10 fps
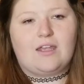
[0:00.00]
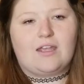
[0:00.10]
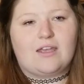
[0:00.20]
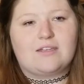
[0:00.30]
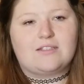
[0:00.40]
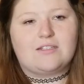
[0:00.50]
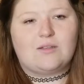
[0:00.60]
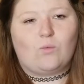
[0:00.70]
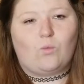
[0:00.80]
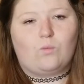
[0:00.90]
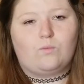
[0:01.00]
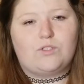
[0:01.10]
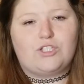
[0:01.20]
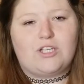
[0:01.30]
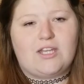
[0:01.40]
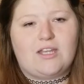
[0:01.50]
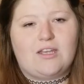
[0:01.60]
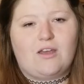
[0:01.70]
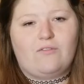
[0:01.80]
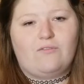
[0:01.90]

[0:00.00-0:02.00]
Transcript: and she